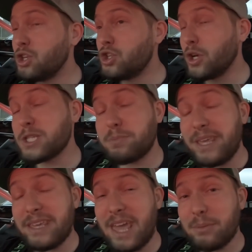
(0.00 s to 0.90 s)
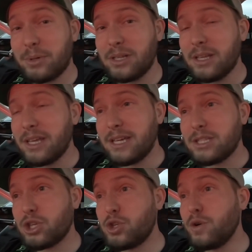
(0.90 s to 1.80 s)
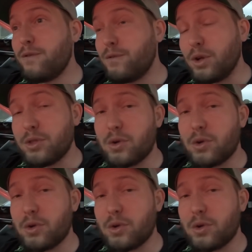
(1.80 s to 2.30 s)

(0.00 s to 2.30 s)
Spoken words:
just being able to do full